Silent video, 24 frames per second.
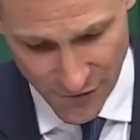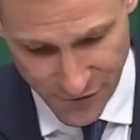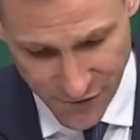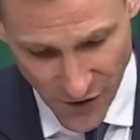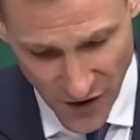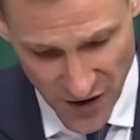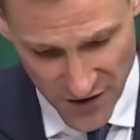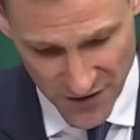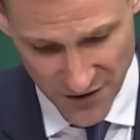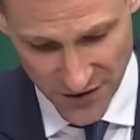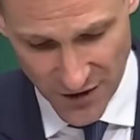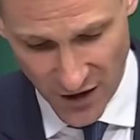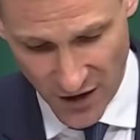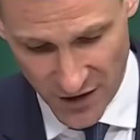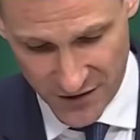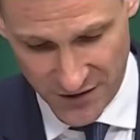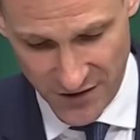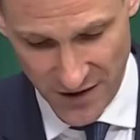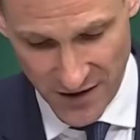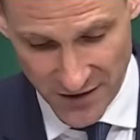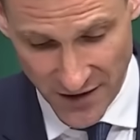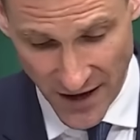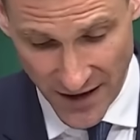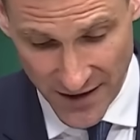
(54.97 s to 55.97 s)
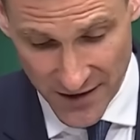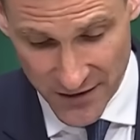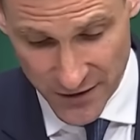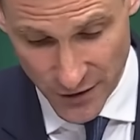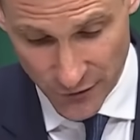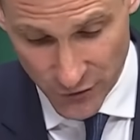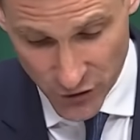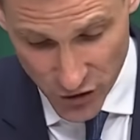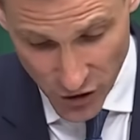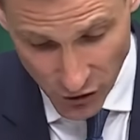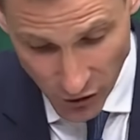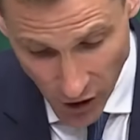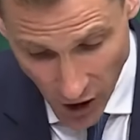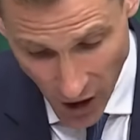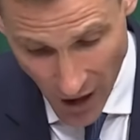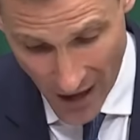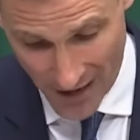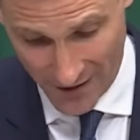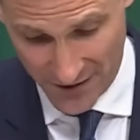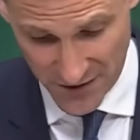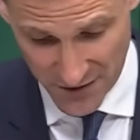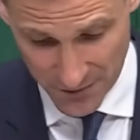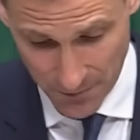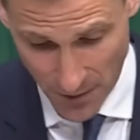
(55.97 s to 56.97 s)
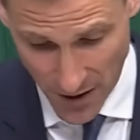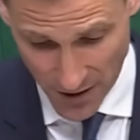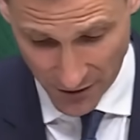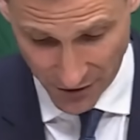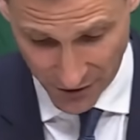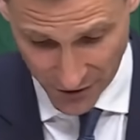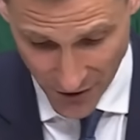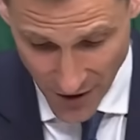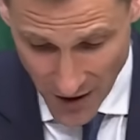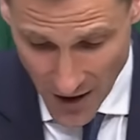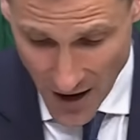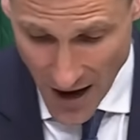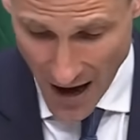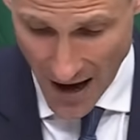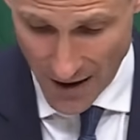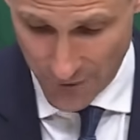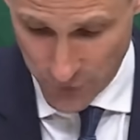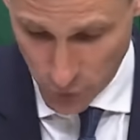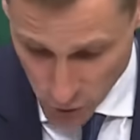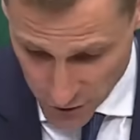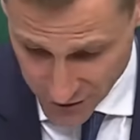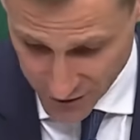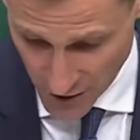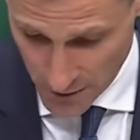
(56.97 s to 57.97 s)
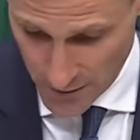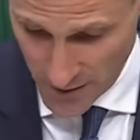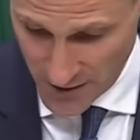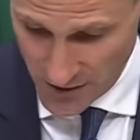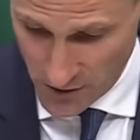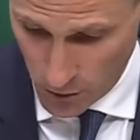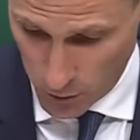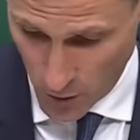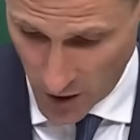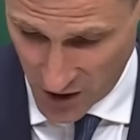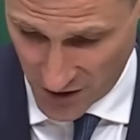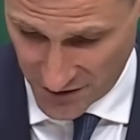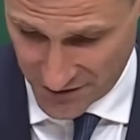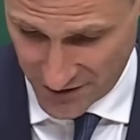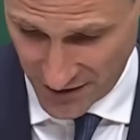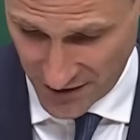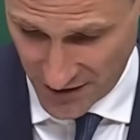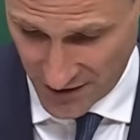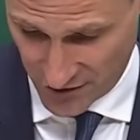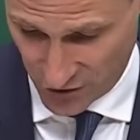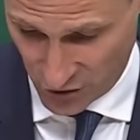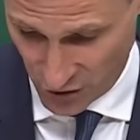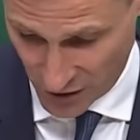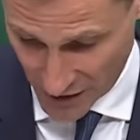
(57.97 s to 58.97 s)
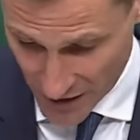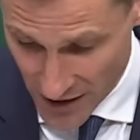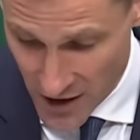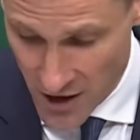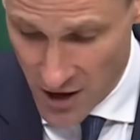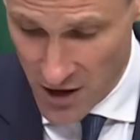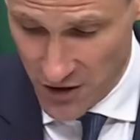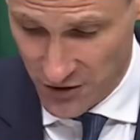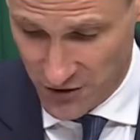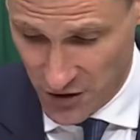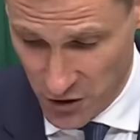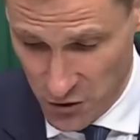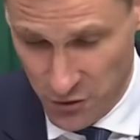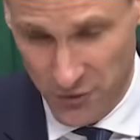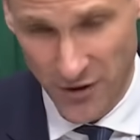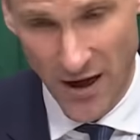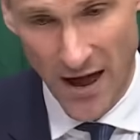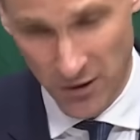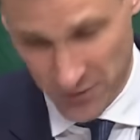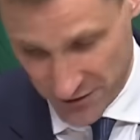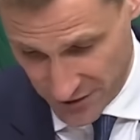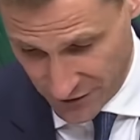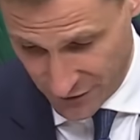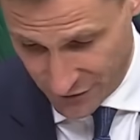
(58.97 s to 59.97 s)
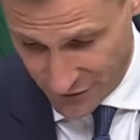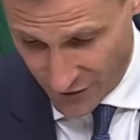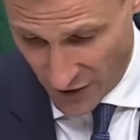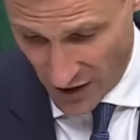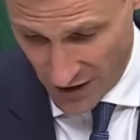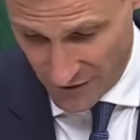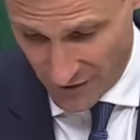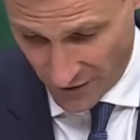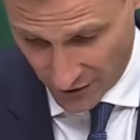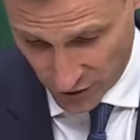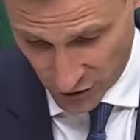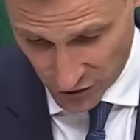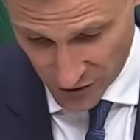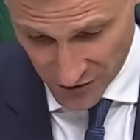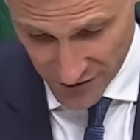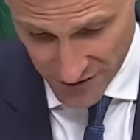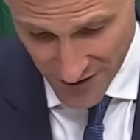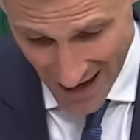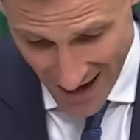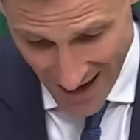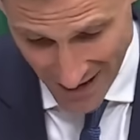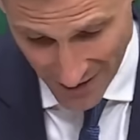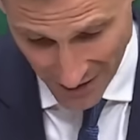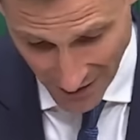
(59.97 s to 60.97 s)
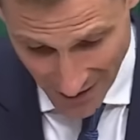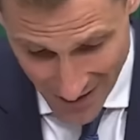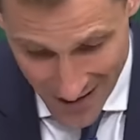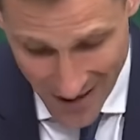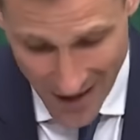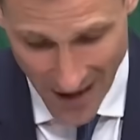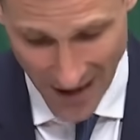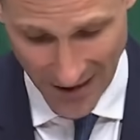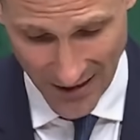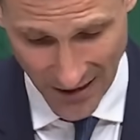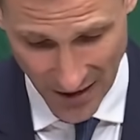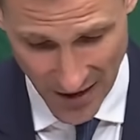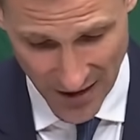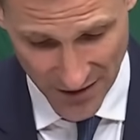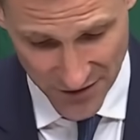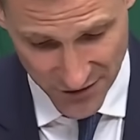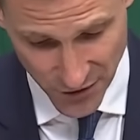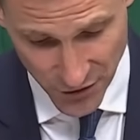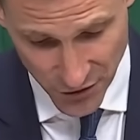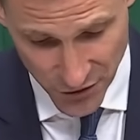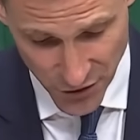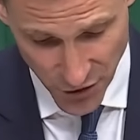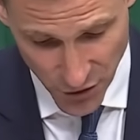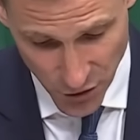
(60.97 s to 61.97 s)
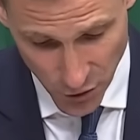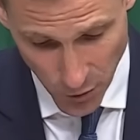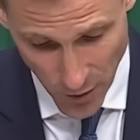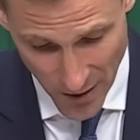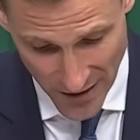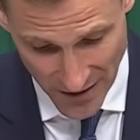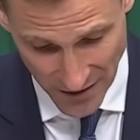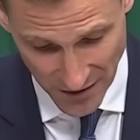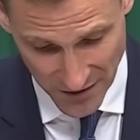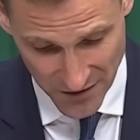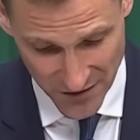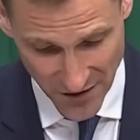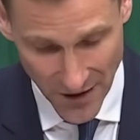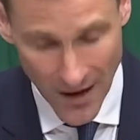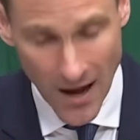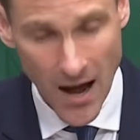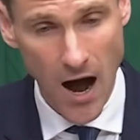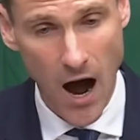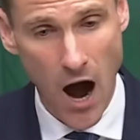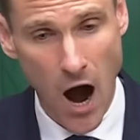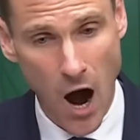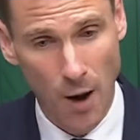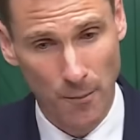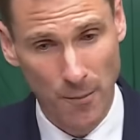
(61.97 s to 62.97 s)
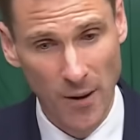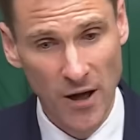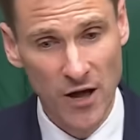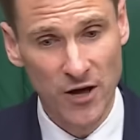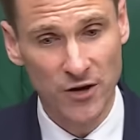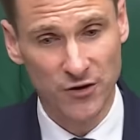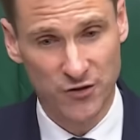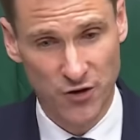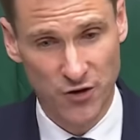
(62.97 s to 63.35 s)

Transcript: The first 13 days of July this month have also been the worst in history. 2,510 in less than 2 weeks, up